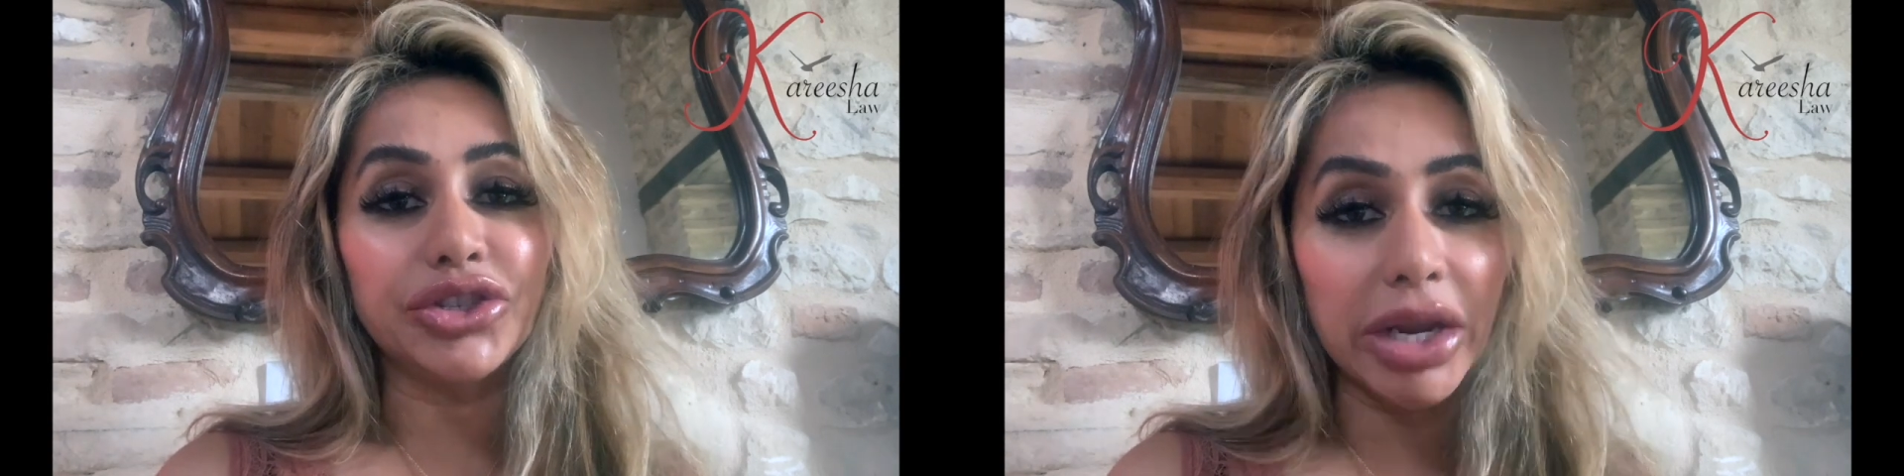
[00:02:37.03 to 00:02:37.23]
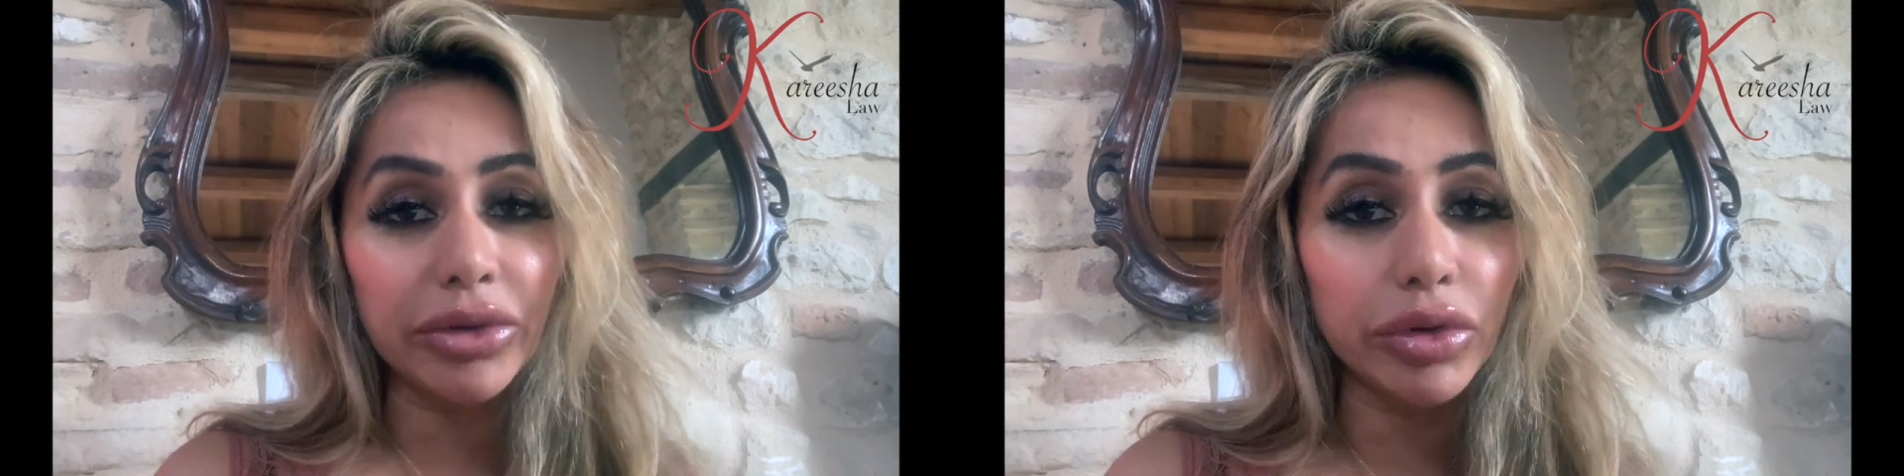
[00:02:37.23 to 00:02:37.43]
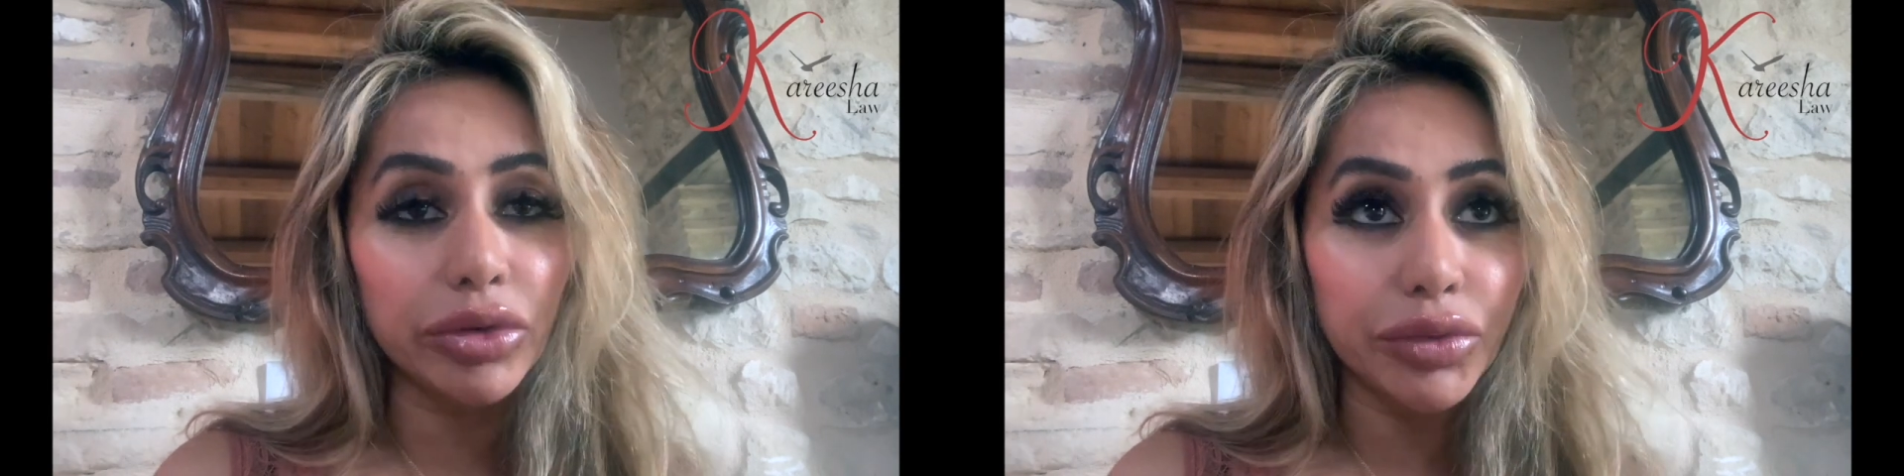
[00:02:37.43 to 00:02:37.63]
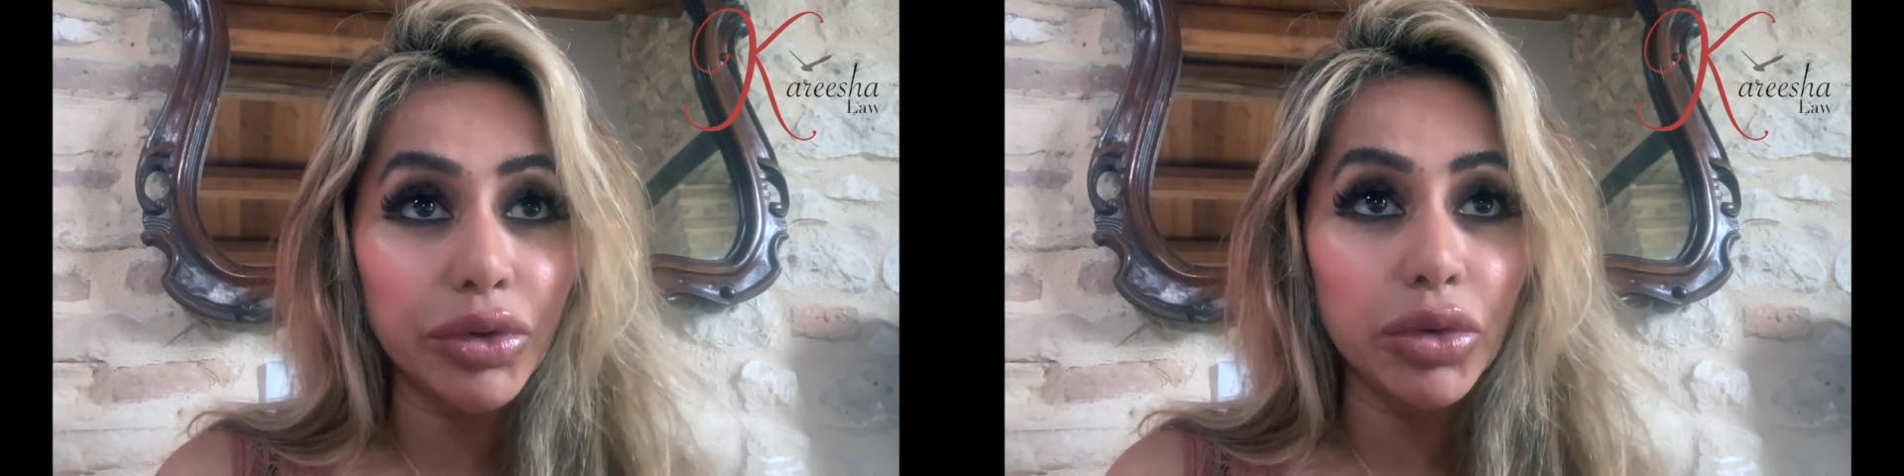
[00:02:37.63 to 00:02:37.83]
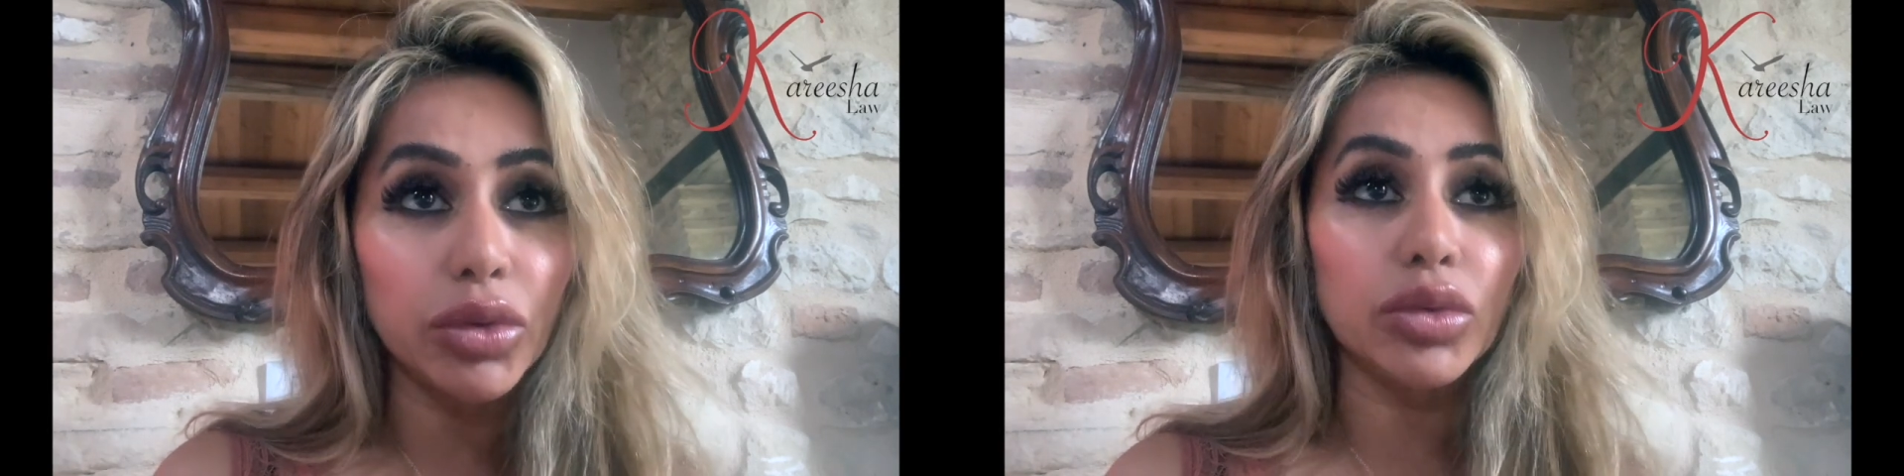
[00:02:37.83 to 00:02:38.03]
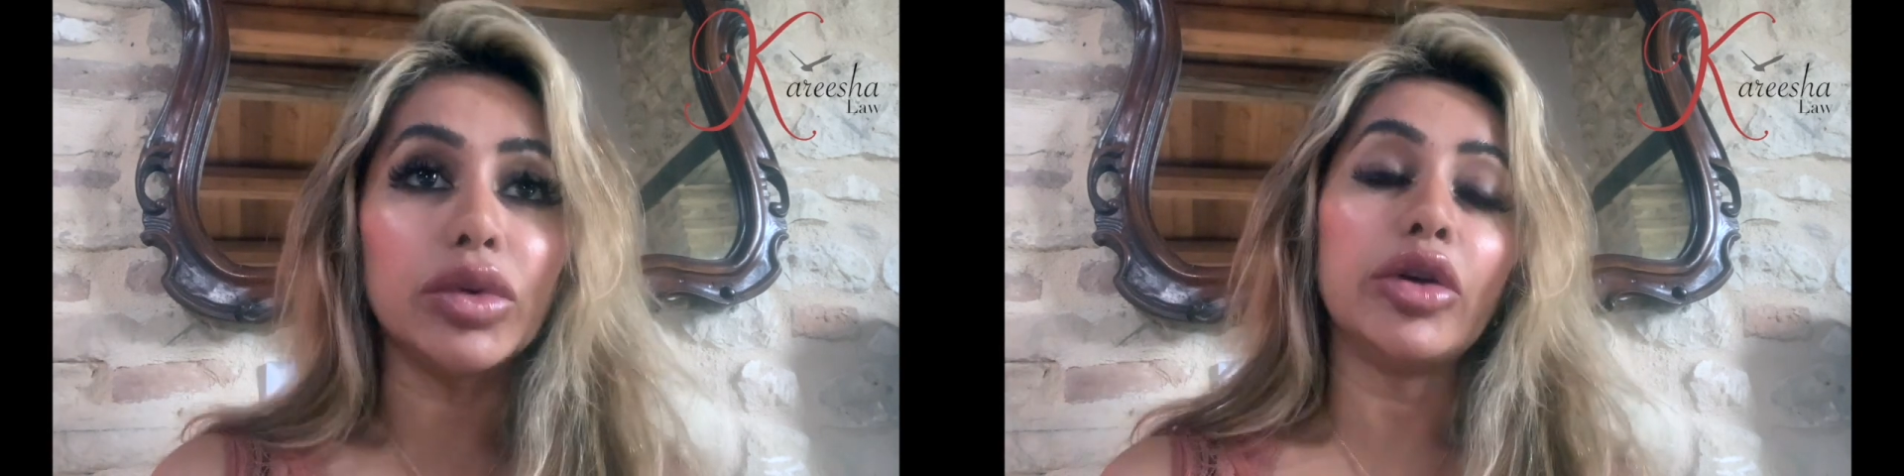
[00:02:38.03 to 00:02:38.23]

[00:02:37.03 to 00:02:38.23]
general rule